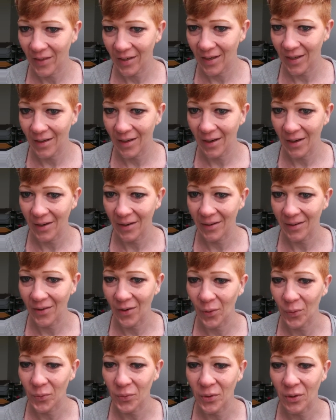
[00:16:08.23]
I
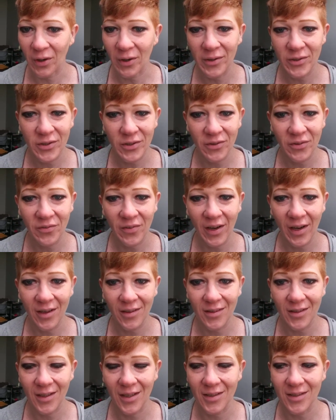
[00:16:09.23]
hold on to the
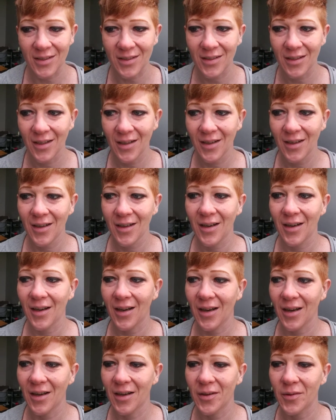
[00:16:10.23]
fact that
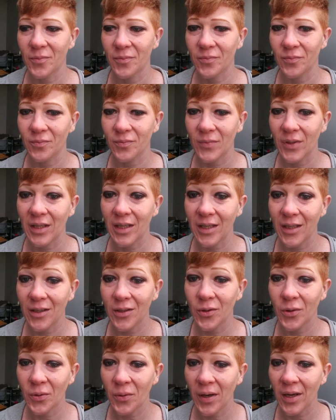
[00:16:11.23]
he
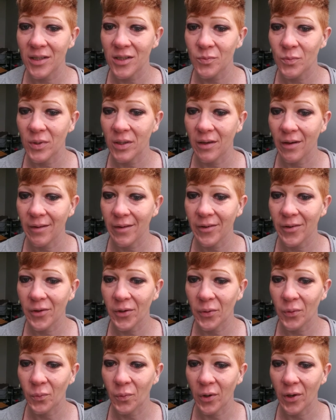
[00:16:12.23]
who has begun a
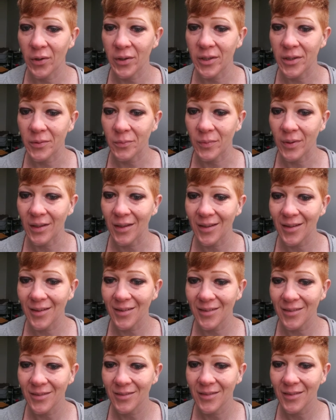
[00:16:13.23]
good work in
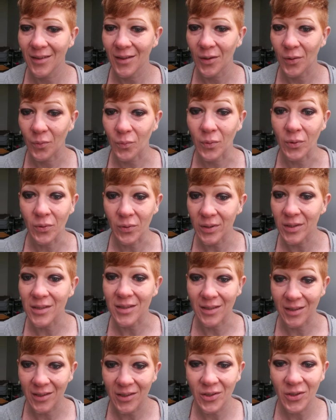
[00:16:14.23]
me will
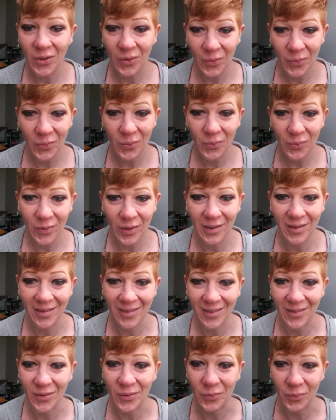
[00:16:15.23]
continue
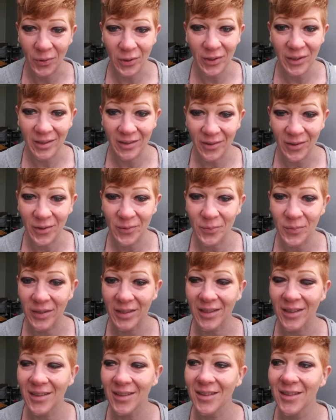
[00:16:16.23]
working on
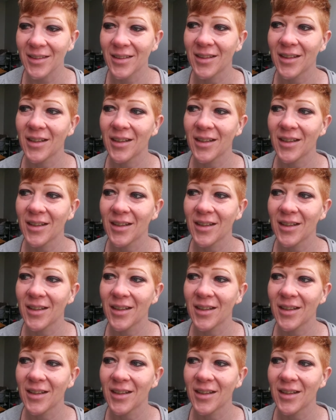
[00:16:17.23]
me.